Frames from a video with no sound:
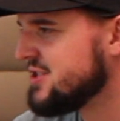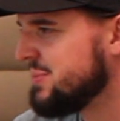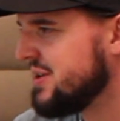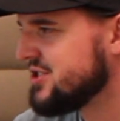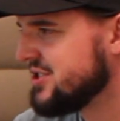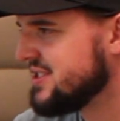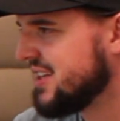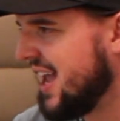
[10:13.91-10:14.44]
Yeah,
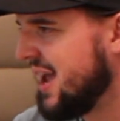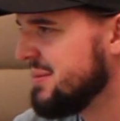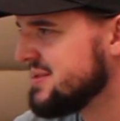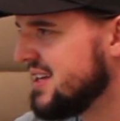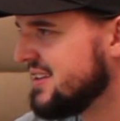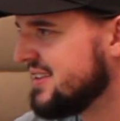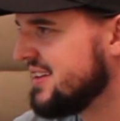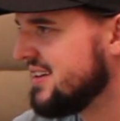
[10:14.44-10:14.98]
there's a bunch of
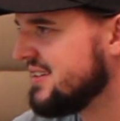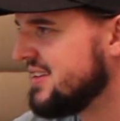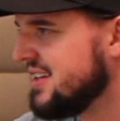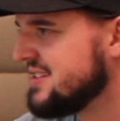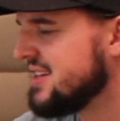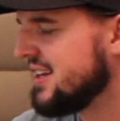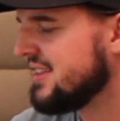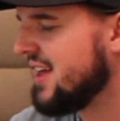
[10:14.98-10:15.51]
scams out
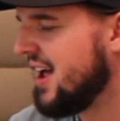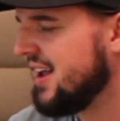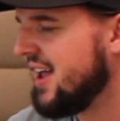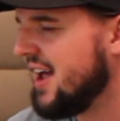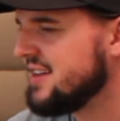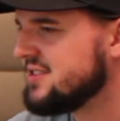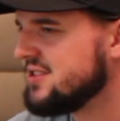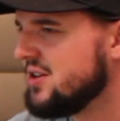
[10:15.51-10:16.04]
there, things like
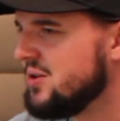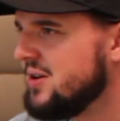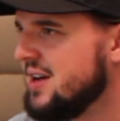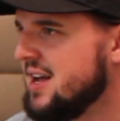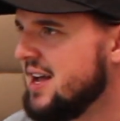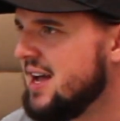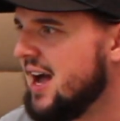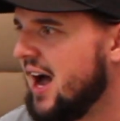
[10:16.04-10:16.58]
that. Yeah.
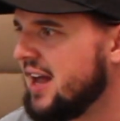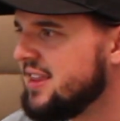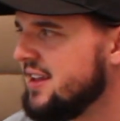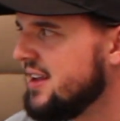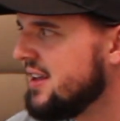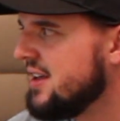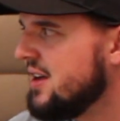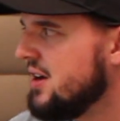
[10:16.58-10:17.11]
So
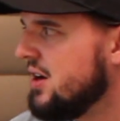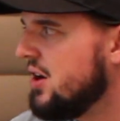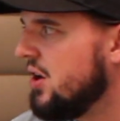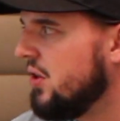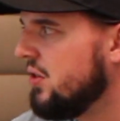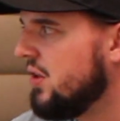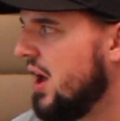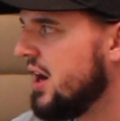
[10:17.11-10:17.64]
I think
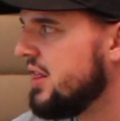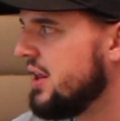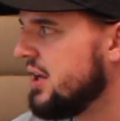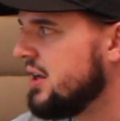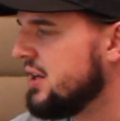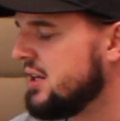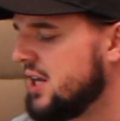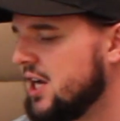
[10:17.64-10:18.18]
a lot
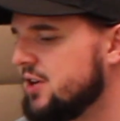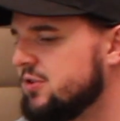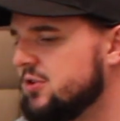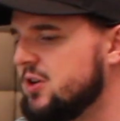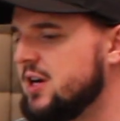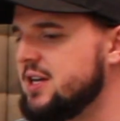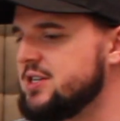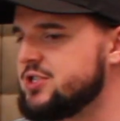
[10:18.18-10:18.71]
of the
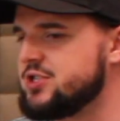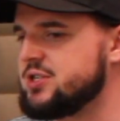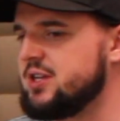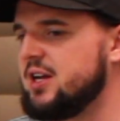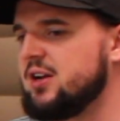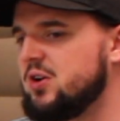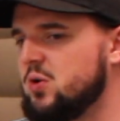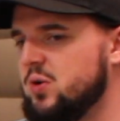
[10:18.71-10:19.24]
get
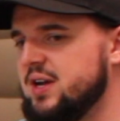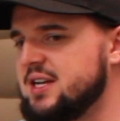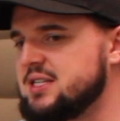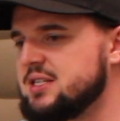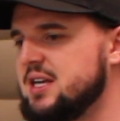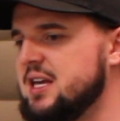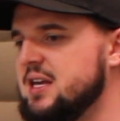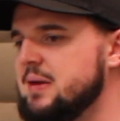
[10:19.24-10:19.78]
rich like
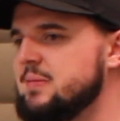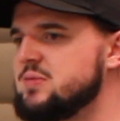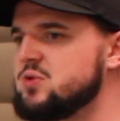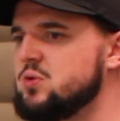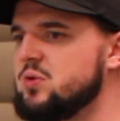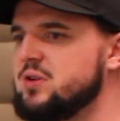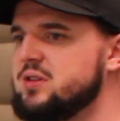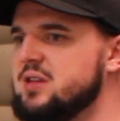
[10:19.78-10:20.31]
quick
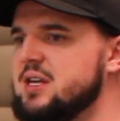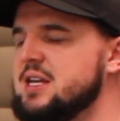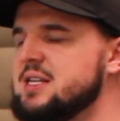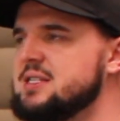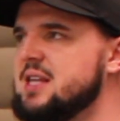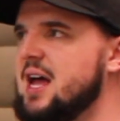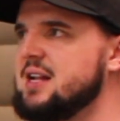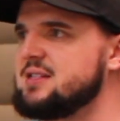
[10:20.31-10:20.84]
schemes or
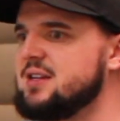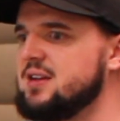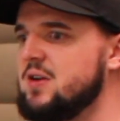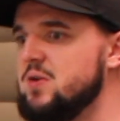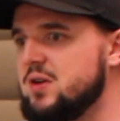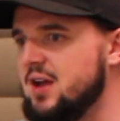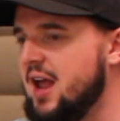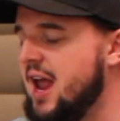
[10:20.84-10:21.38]
things
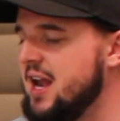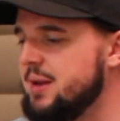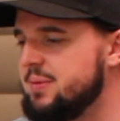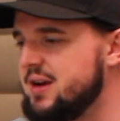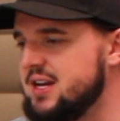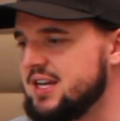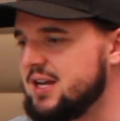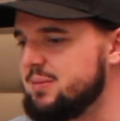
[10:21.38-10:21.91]
that's like
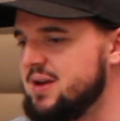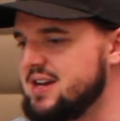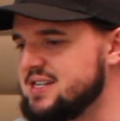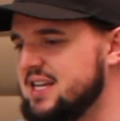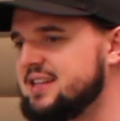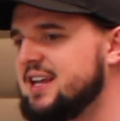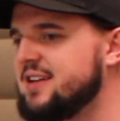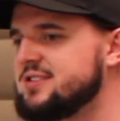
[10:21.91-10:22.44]
anybody can
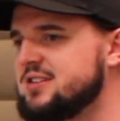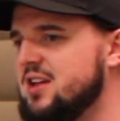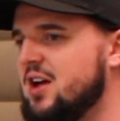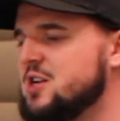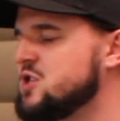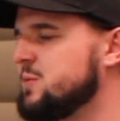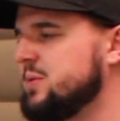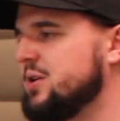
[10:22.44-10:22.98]
make
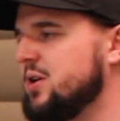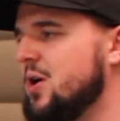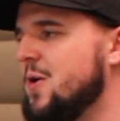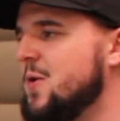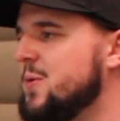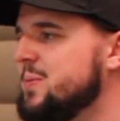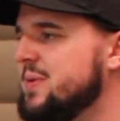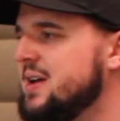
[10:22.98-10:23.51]
$10,000 from
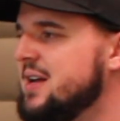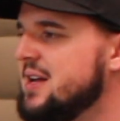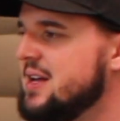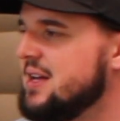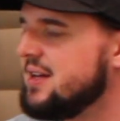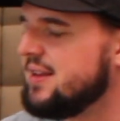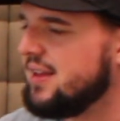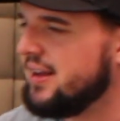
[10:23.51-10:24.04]
their home.
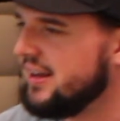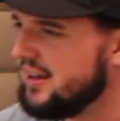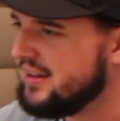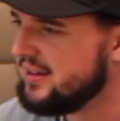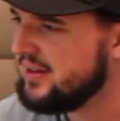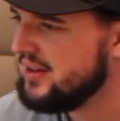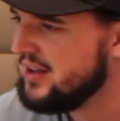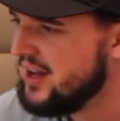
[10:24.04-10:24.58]

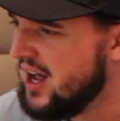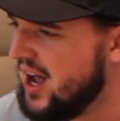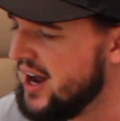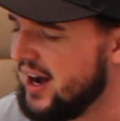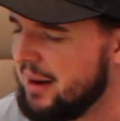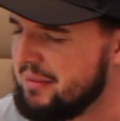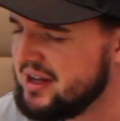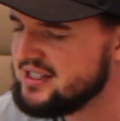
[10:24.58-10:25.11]
Like,
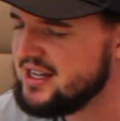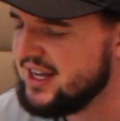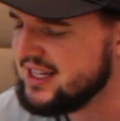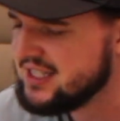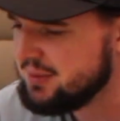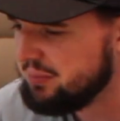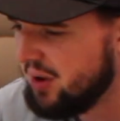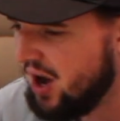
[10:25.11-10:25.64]
again, I'm not saying
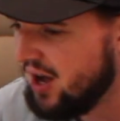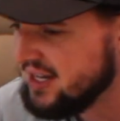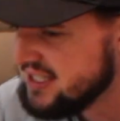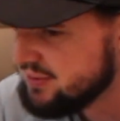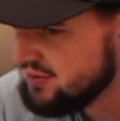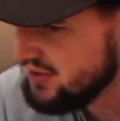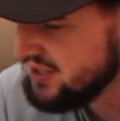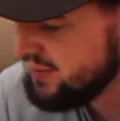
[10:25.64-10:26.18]
it's
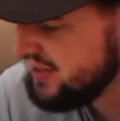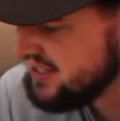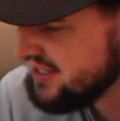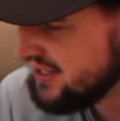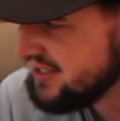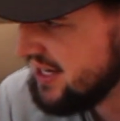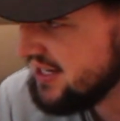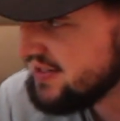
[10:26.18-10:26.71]
impossible to be
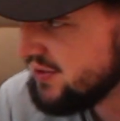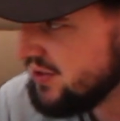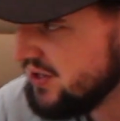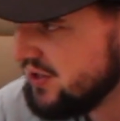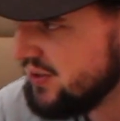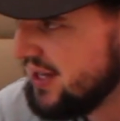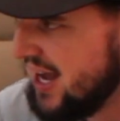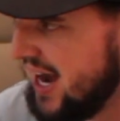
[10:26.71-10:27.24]
successful or
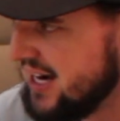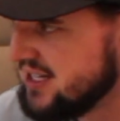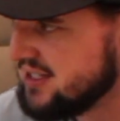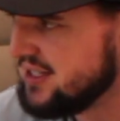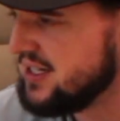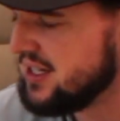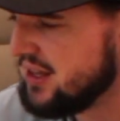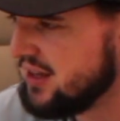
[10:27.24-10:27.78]
do that. I just
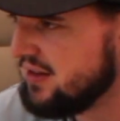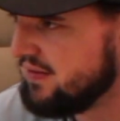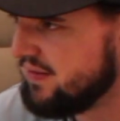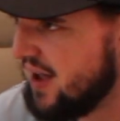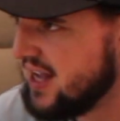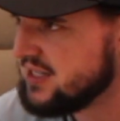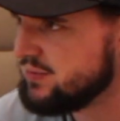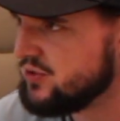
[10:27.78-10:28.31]
think the
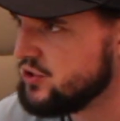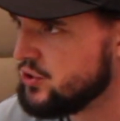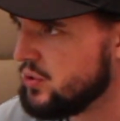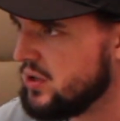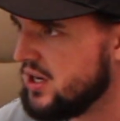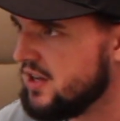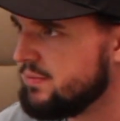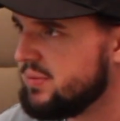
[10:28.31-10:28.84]
vast
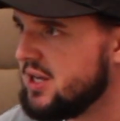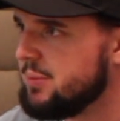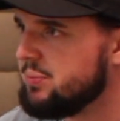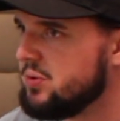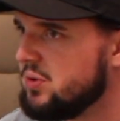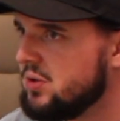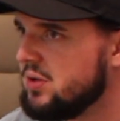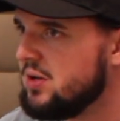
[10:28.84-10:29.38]
majority of
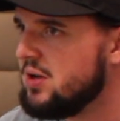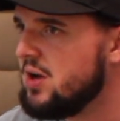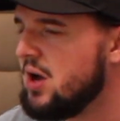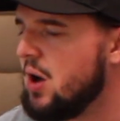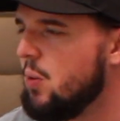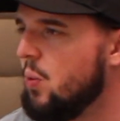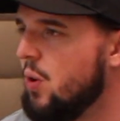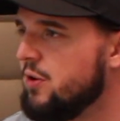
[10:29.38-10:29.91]
people
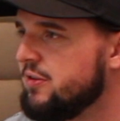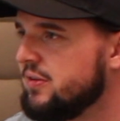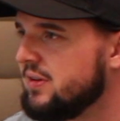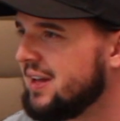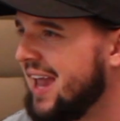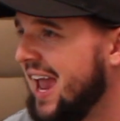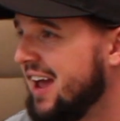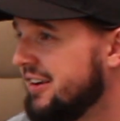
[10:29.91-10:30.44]

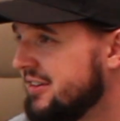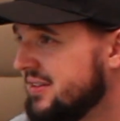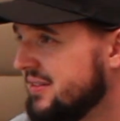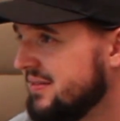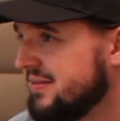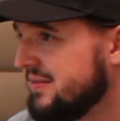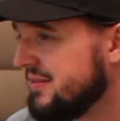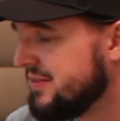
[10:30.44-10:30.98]
can't
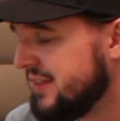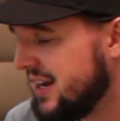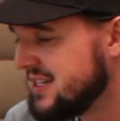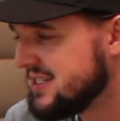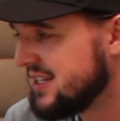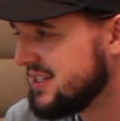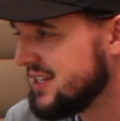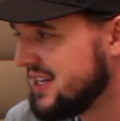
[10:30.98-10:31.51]
find
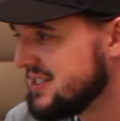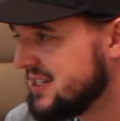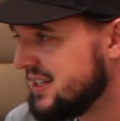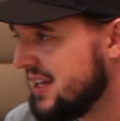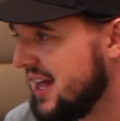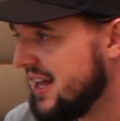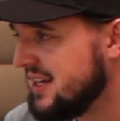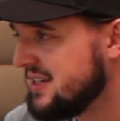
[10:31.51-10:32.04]
success in
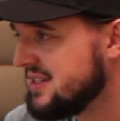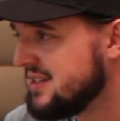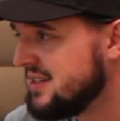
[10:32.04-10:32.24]
that.